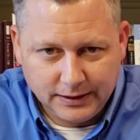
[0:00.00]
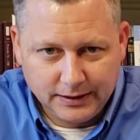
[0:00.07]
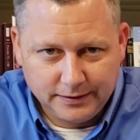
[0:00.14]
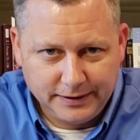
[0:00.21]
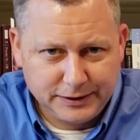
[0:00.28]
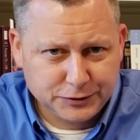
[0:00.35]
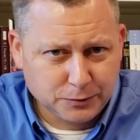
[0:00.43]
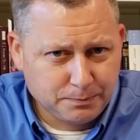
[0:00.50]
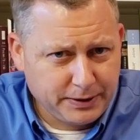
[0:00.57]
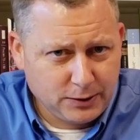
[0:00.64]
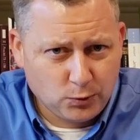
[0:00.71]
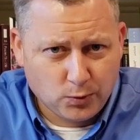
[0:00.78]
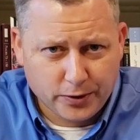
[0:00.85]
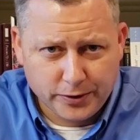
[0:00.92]
These are
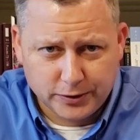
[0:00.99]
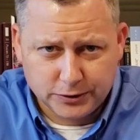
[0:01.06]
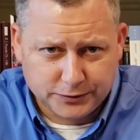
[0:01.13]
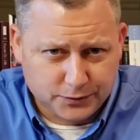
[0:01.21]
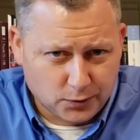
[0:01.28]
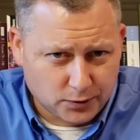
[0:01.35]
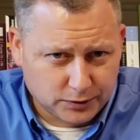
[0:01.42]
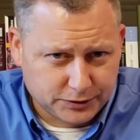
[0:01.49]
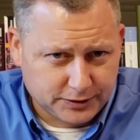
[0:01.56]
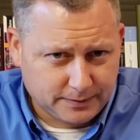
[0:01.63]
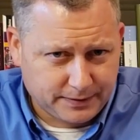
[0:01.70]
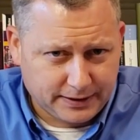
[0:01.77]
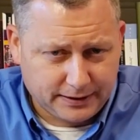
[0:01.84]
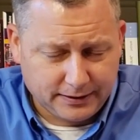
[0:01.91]
big words for
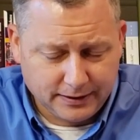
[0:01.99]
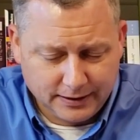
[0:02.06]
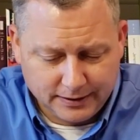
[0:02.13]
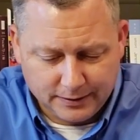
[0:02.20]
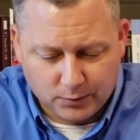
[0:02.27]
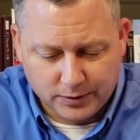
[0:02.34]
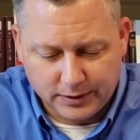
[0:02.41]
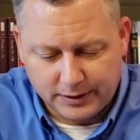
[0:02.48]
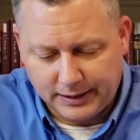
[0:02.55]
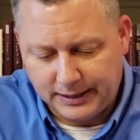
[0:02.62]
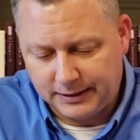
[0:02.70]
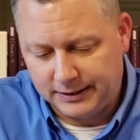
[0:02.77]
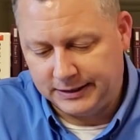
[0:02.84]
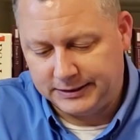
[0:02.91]
something that we're
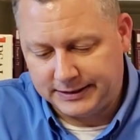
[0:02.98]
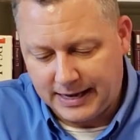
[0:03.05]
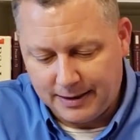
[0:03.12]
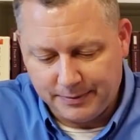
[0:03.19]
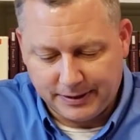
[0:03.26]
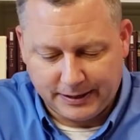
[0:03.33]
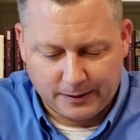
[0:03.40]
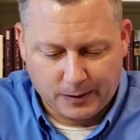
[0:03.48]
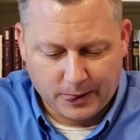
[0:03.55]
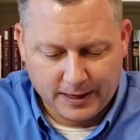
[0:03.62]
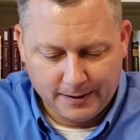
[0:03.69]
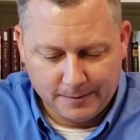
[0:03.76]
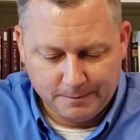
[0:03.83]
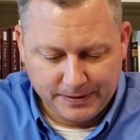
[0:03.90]
examining
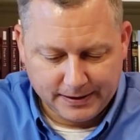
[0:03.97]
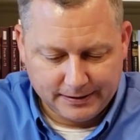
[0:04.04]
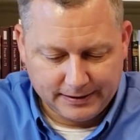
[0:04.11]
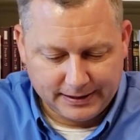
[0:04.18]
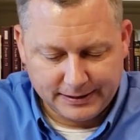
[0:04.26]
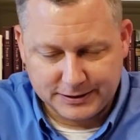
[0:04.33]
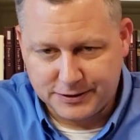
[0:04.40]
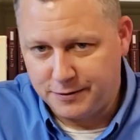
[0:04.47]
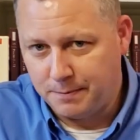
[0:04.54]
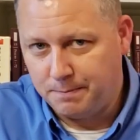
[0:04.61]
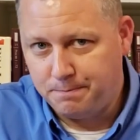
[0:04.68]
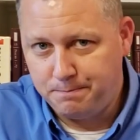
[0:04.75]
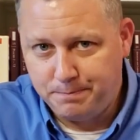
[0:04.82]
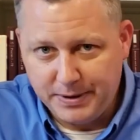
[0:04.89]
that is the
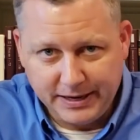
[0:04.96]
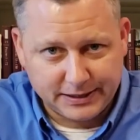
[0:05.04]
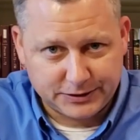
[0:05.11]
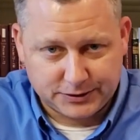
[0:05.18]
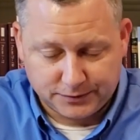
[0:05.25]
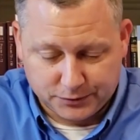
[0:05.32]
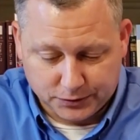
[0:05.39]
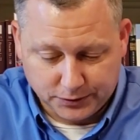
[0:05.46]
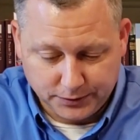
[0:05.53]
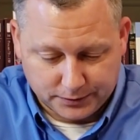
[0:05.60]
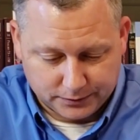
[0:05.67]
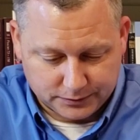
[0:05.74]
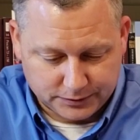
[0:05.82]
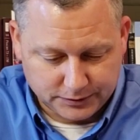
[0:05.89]
biggest of
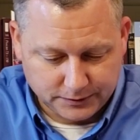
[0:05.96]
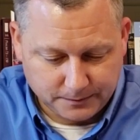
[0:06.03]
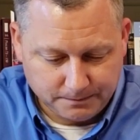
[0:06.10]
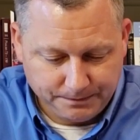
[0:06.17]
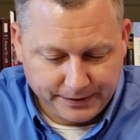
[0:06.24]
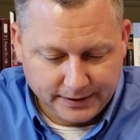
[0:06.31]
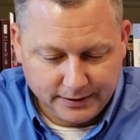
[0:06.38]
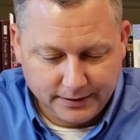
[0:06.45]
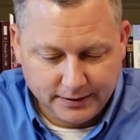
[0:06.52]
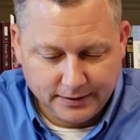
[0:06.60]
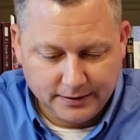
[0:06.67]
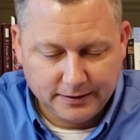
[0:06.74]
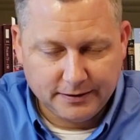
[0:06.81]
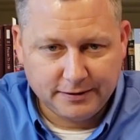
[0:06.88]
truths.
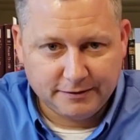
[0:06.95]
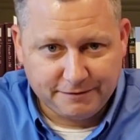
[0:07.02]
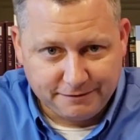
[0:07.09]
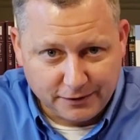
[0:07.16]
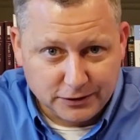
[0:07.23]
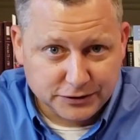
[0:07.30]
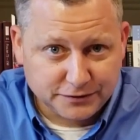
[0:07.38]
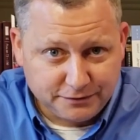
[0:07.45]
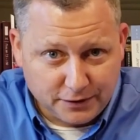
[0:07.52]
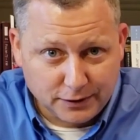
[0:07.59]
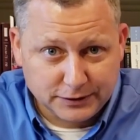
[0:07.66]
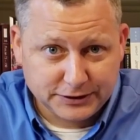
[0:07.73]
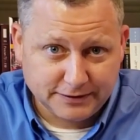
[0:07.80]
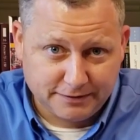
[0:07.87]
The first
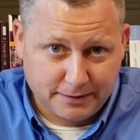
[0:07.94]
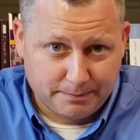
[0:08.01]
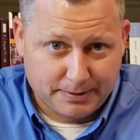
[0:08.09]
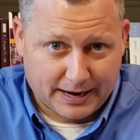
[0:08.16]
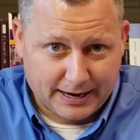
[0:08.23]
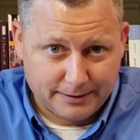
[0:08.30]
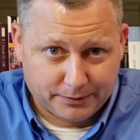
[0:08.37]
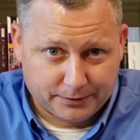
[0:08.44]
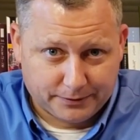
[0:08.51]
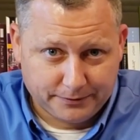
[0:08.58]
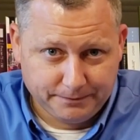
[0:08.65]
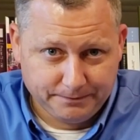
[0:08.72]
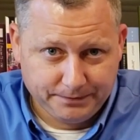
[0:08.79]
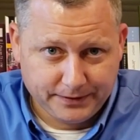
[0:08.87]
verse of the
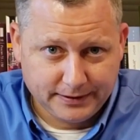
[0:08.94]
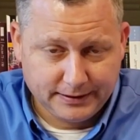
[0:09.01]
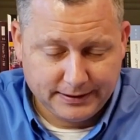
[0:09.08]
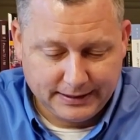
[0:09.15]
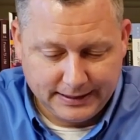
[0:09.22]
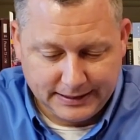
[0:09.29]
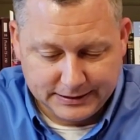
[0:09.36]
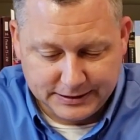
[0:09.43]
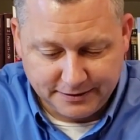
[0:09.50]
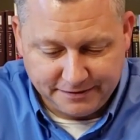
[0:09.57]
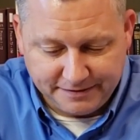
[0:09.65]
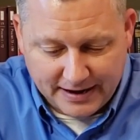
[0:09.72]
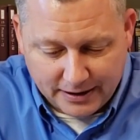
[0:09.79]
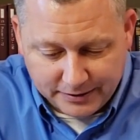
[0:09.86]
Bible is the
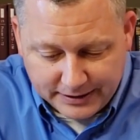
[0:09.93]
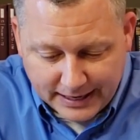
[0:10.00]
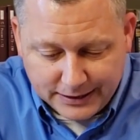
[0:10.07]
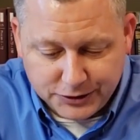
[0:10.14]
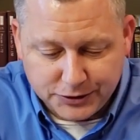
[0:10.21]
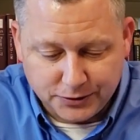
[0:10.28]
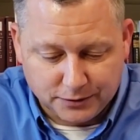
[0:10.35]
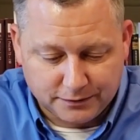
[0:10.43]
foundational